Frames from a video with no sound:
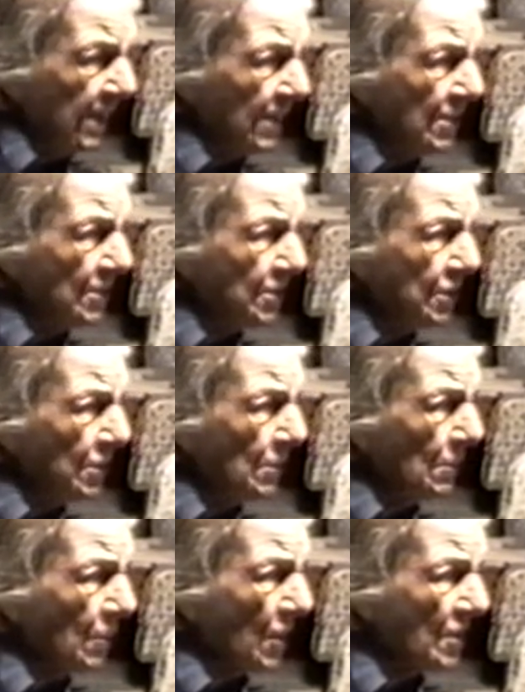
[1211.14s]
used
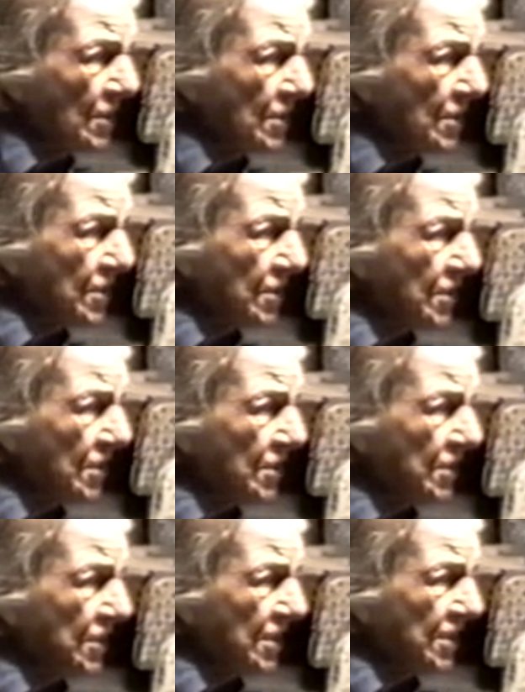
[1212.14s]
to wasn't
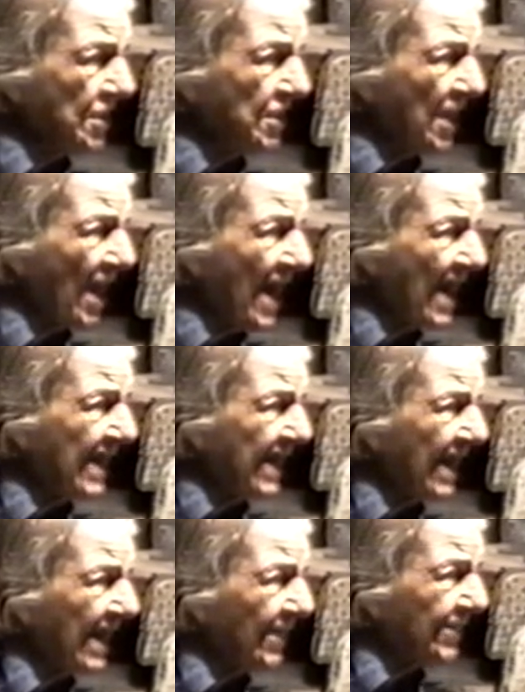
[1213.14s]

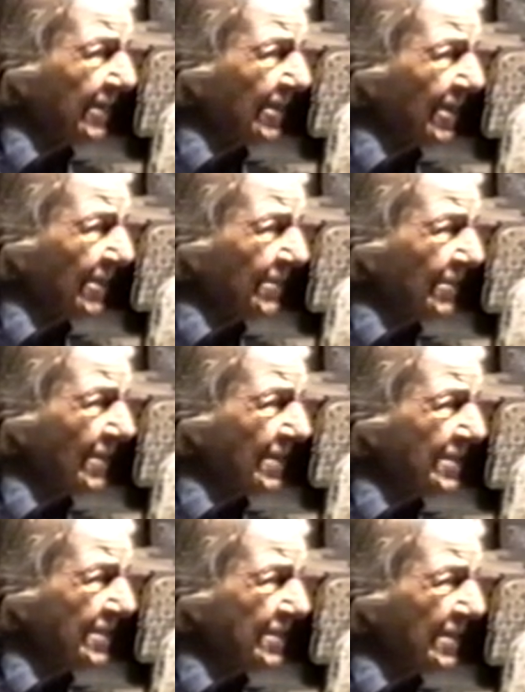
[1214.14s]
society out there
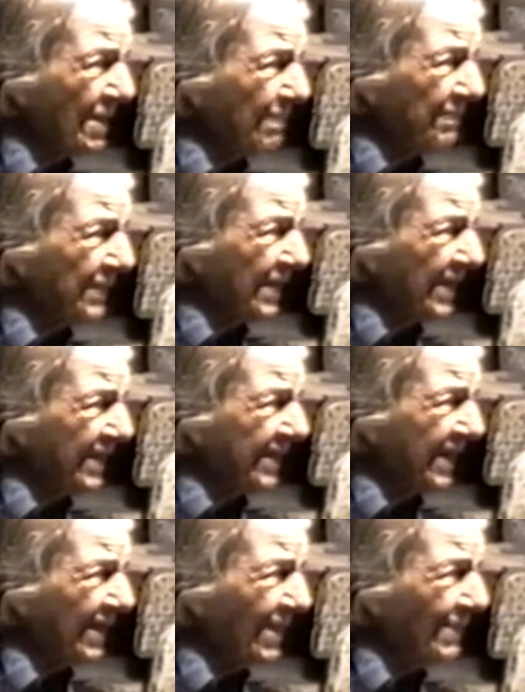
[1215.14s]
dress up. They
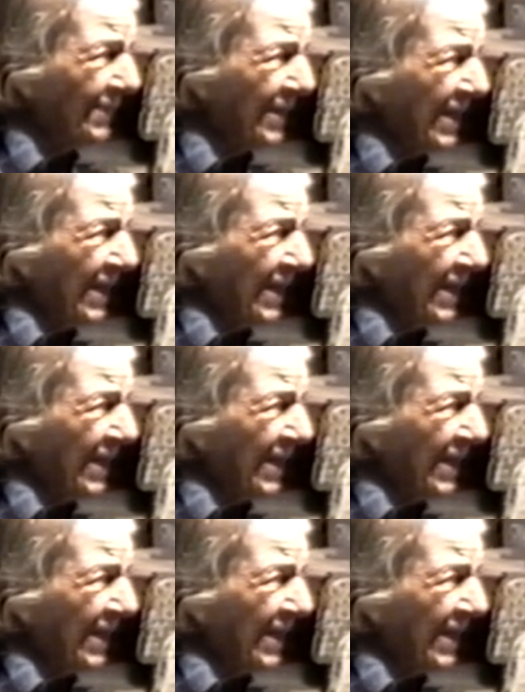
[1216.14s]
come